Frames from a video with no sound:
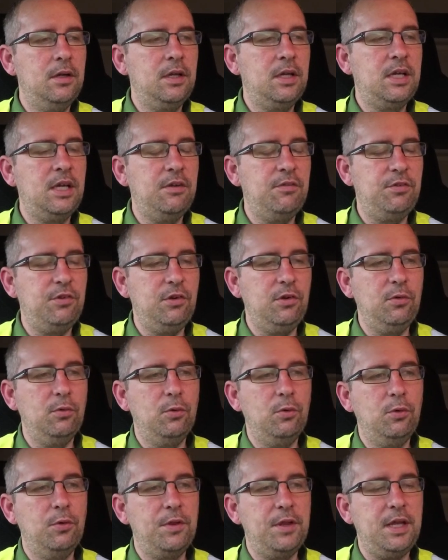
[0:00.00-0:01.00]
gives you
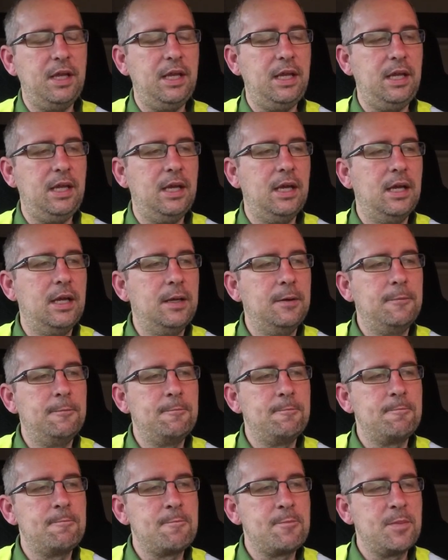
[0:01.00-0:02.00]
all the
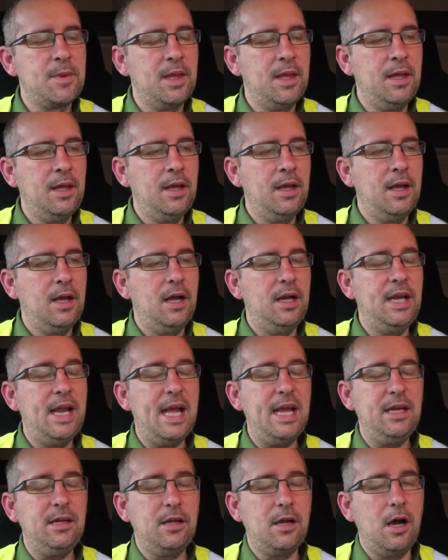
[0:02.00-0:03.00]

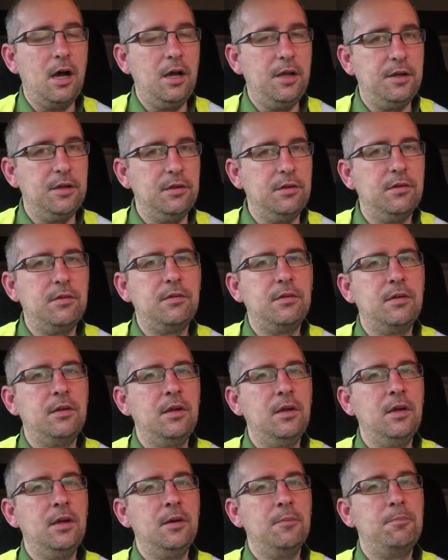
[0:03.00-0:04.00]
lane guidance,
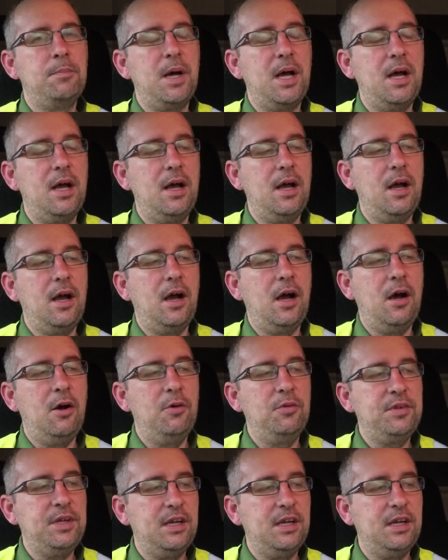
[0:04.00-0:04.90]
but I was